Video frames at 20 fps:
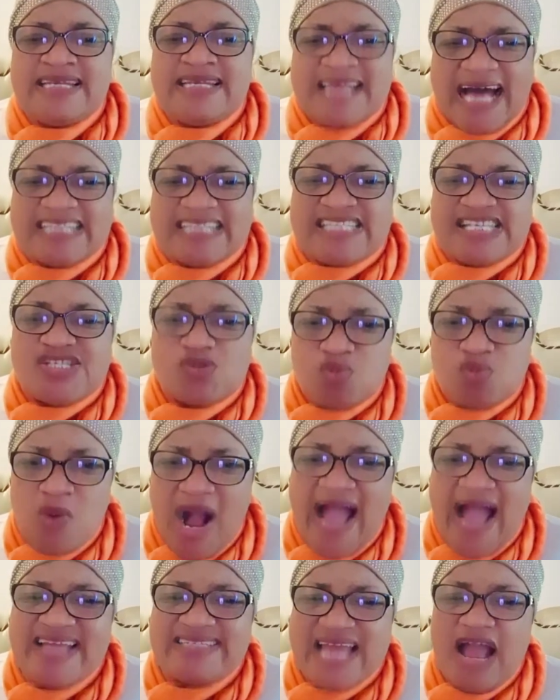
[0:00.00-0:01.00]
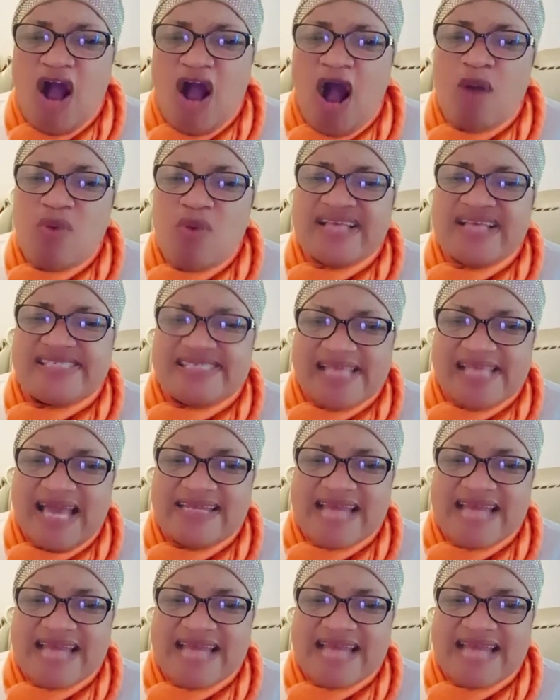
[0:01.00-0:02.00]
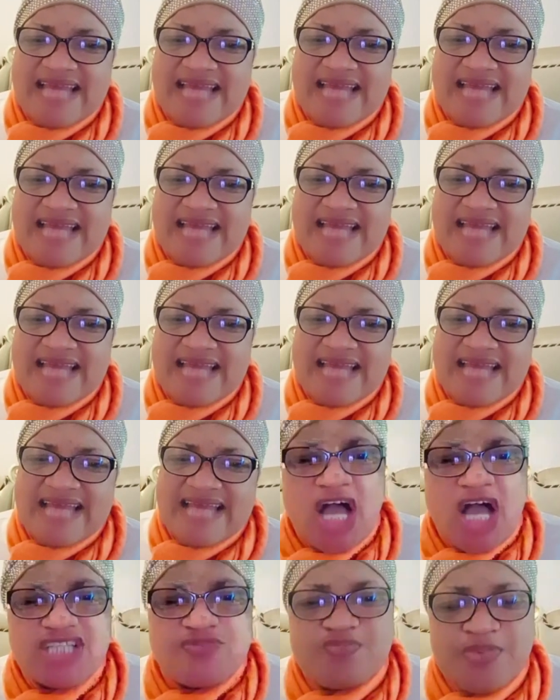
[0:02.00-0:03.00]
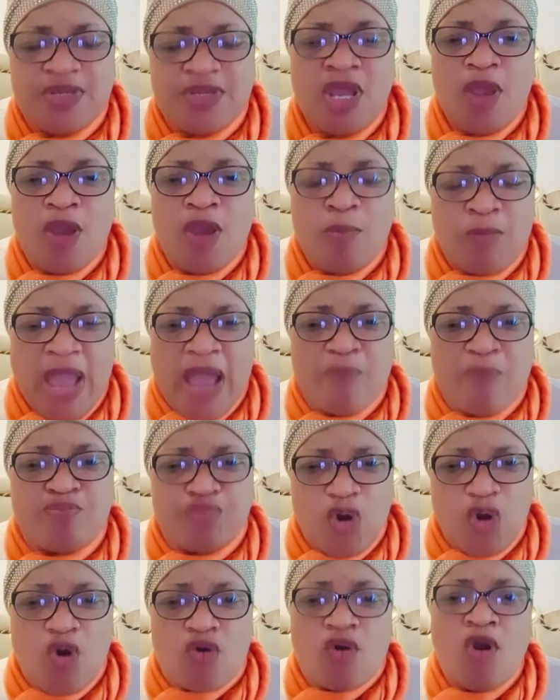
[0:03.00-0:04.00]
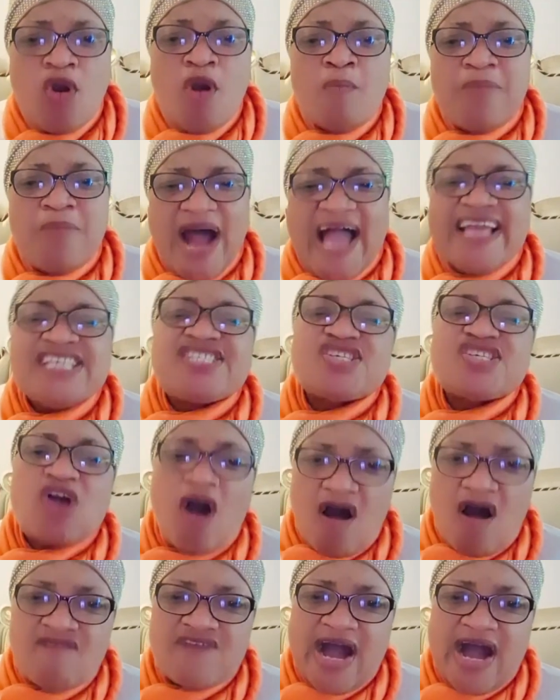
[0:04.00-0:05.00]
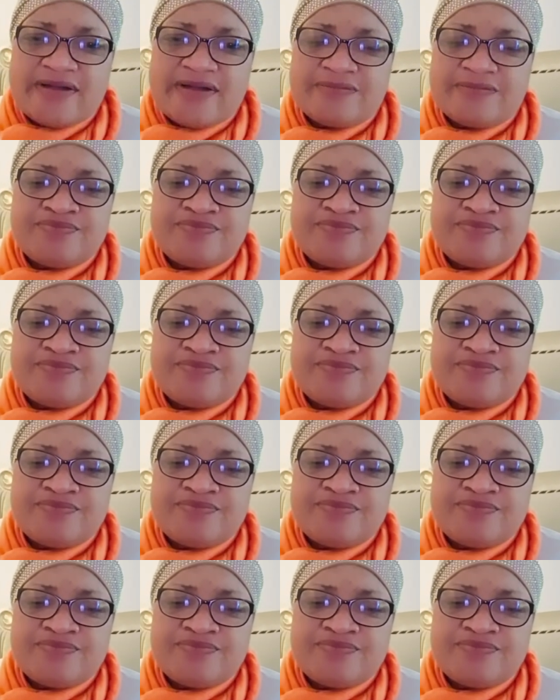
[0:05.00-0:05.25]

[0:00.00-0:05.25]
that is why they always say that do not judge a book by its cover.